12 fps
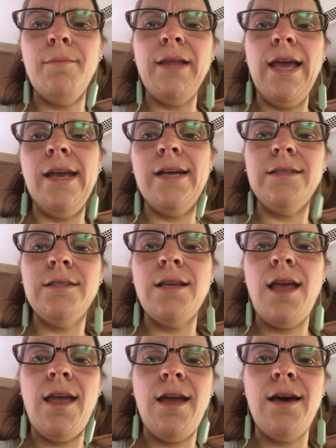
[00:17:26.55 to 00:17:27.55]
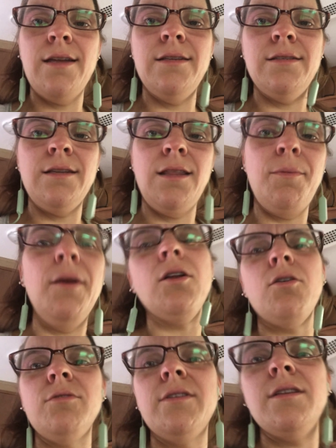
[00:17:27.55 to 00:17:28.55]
blankets and the
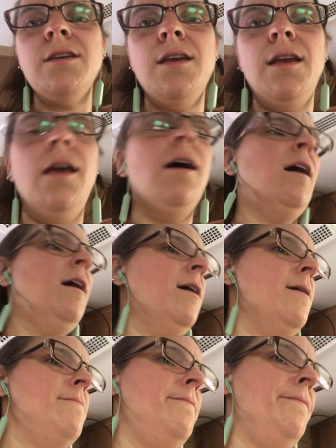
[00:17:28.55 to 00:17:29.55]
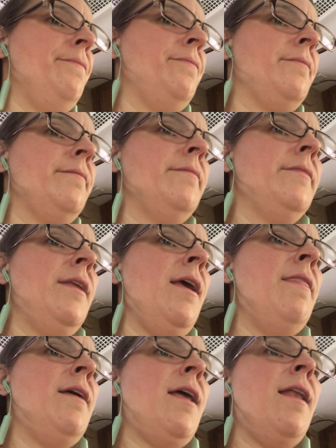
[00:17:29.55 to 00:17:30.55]
pillows. And
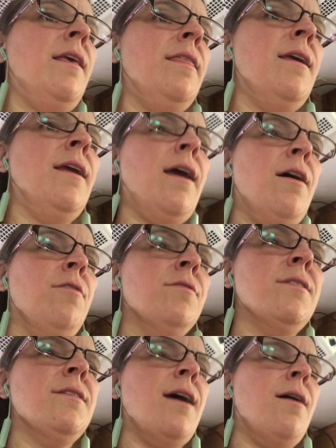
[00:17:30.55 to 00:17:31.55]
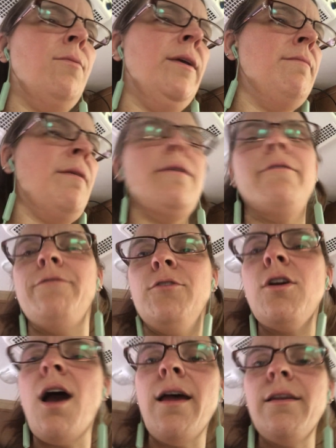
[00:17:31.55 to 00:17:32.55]
then anything else that we maybe have
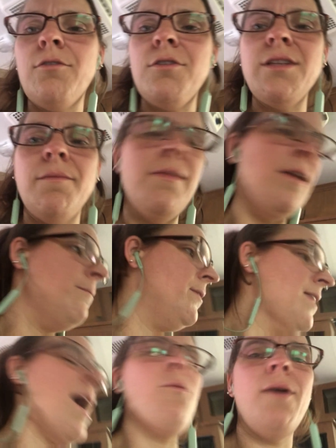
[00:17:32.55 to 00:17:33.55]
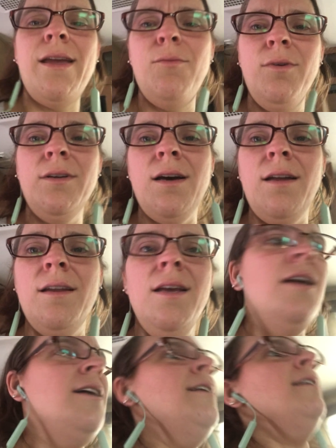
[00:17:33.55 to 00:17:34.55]
forgotten or something. But that way we're not,
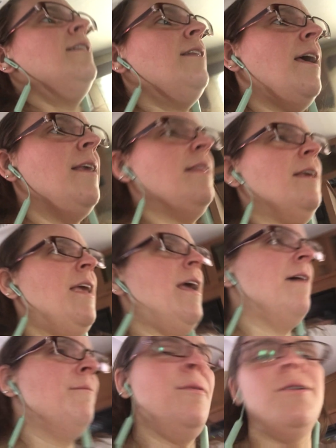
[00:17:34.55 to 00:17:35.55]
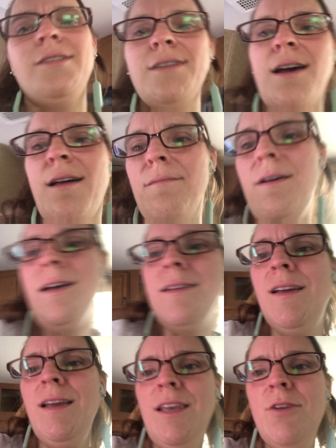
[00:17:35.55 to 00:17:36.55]
the camper's not a
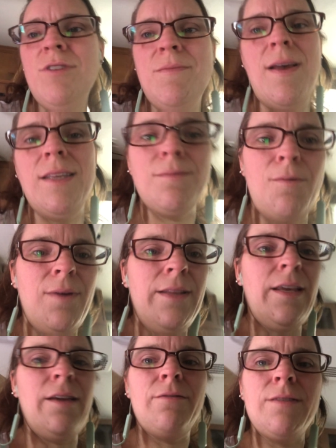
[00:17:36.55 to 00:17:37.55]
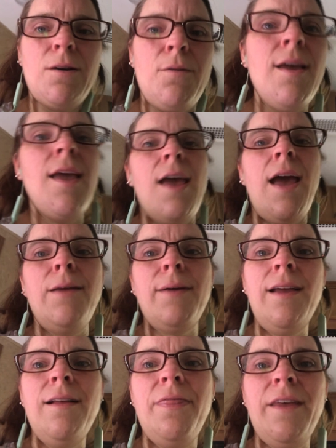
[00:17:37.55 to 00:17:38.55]
huge mess when we leave. So
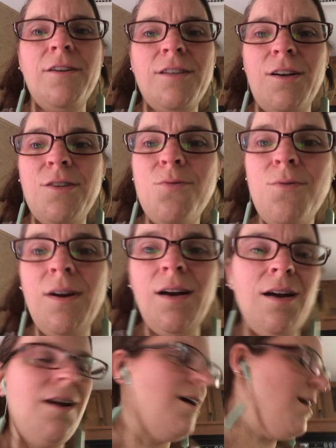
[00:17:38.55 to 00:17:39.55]
anyway, there's our tour.